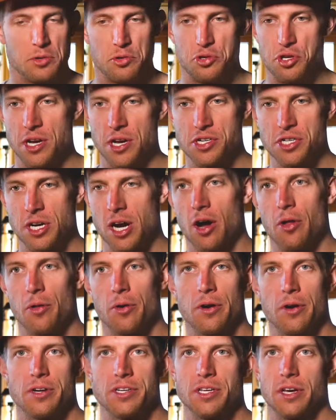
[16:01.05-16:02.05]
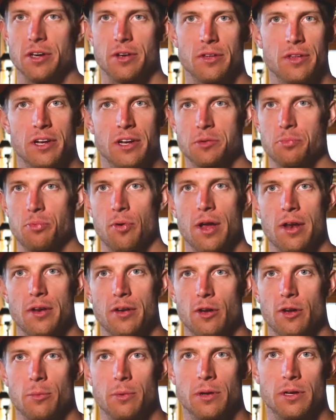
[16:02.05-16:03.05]
change a color and tell you that it's
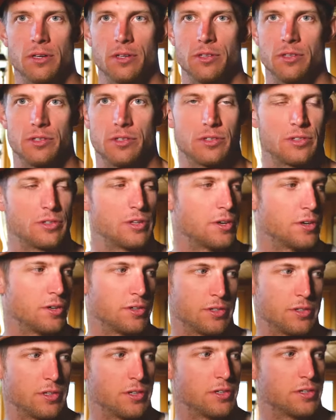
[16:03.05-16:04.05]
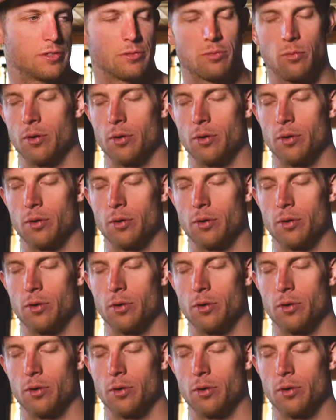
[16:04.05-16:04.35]
brand new because there's this